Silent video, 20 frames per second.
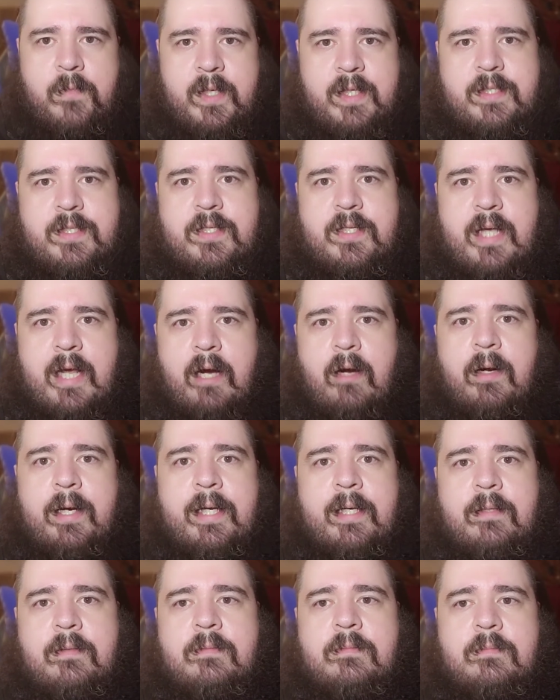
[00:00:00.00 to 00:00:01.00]
It's
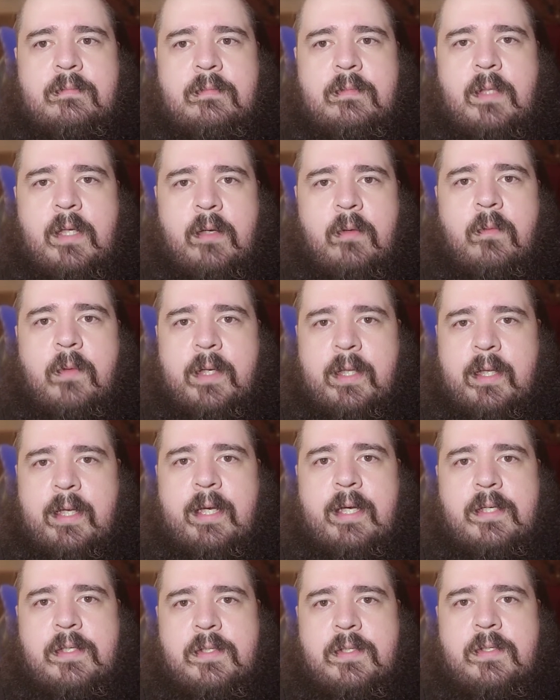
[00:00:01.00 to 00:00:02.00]
scary. It
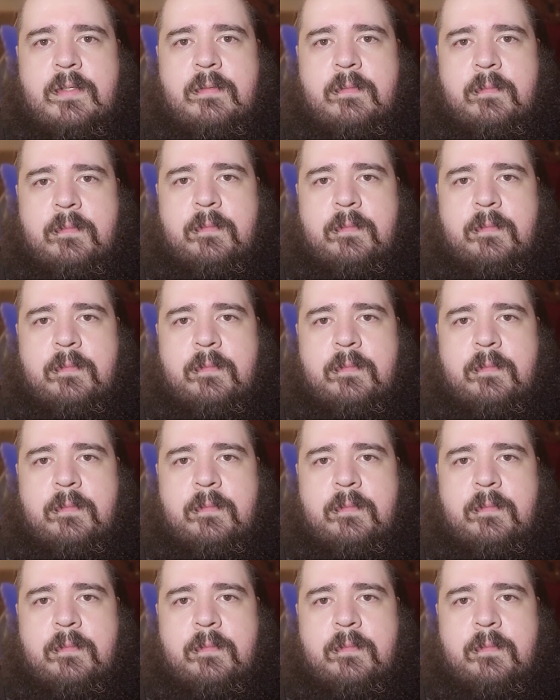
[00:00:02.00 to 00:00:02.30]
really is.